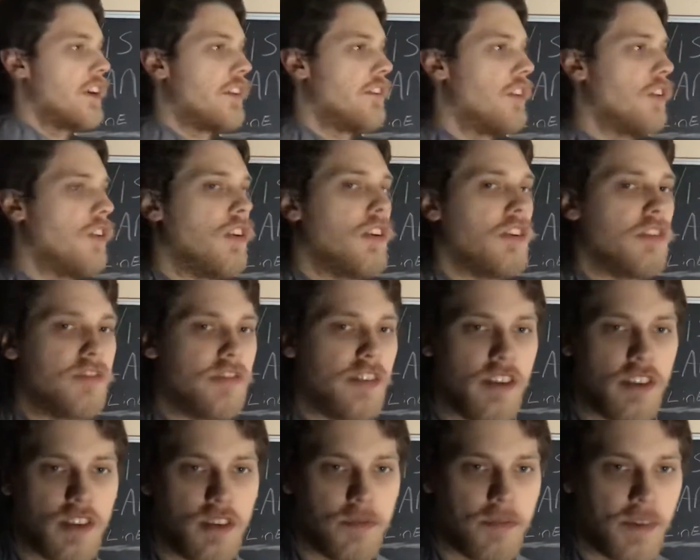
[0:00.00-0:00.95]
like really
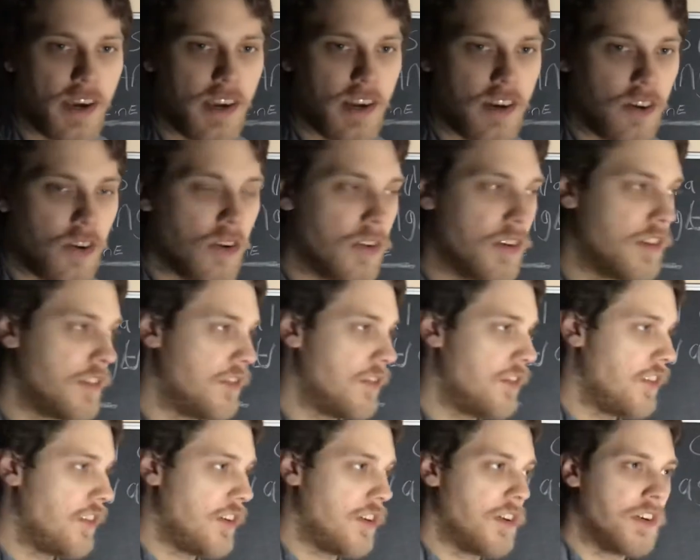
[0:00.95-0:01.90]
fundamental
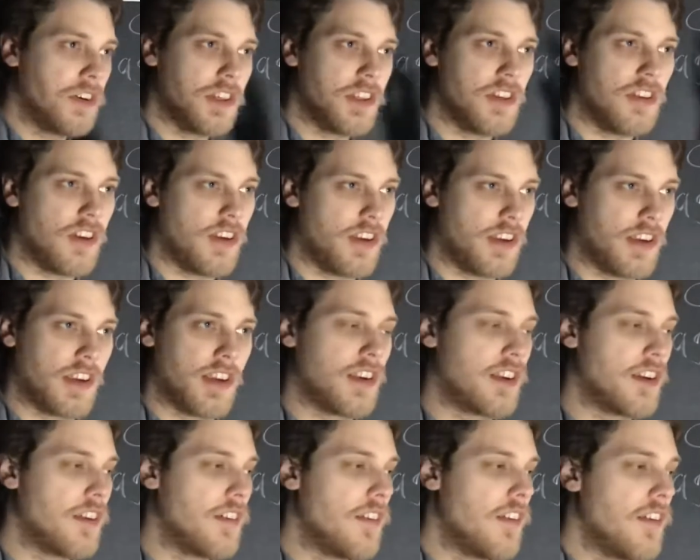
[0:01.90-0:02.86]
and really like
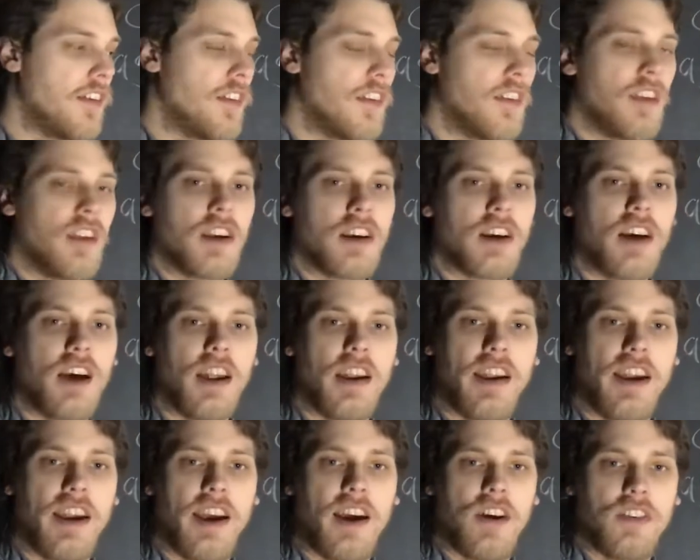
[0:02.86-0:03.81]
kind
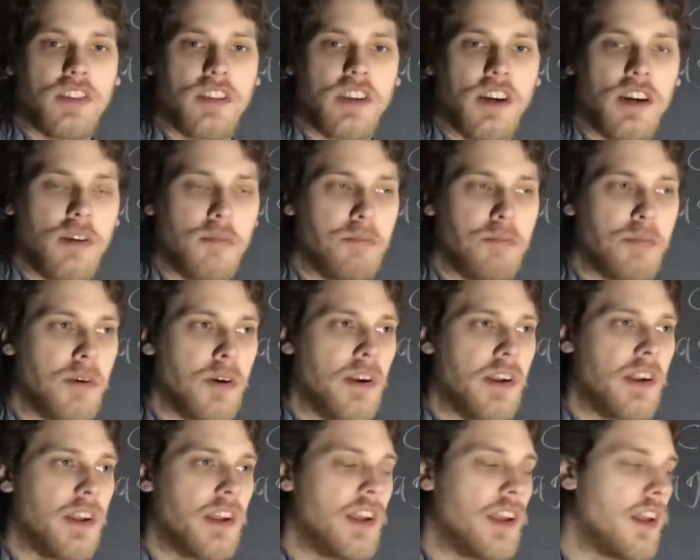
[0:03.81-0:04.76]
of out there,
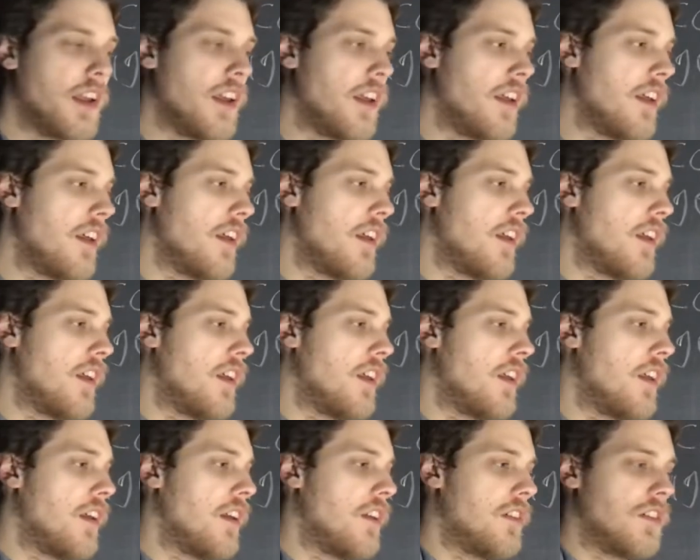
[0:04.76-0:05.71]
but
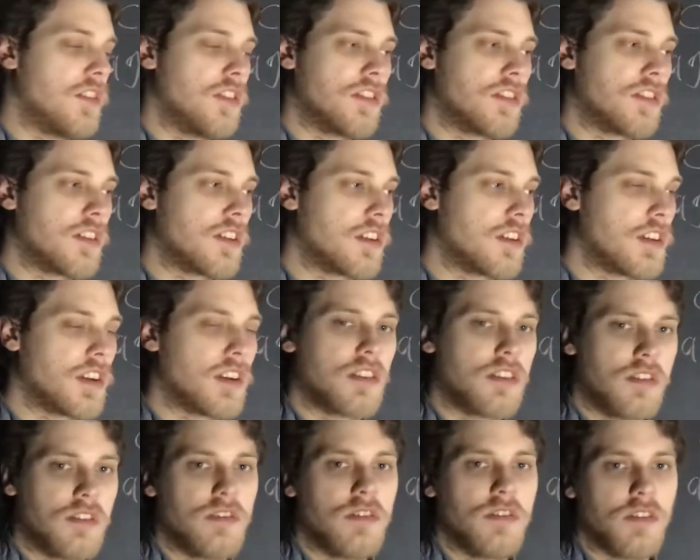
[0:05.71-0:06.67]
just
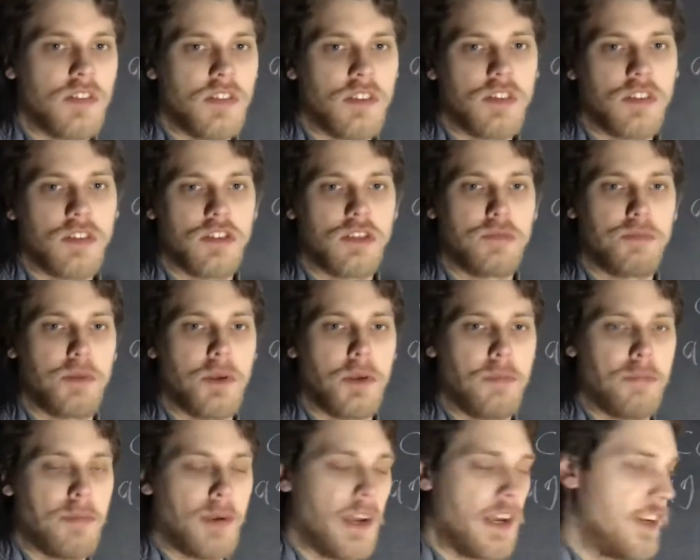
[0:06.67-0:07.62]
be
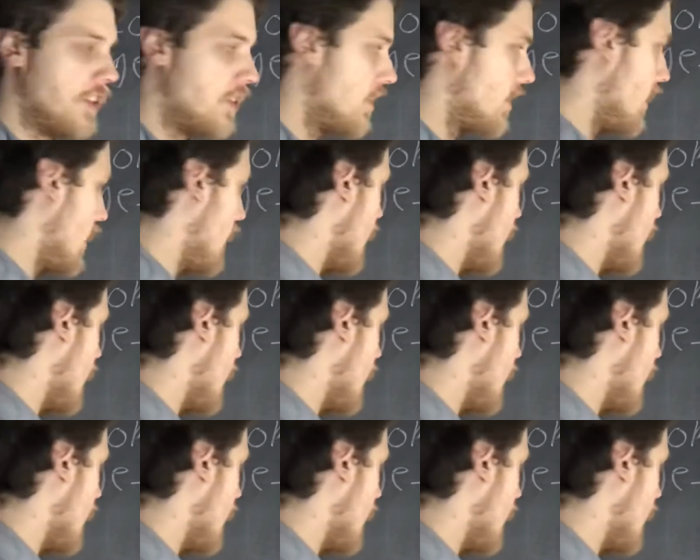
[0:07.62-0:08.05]
patient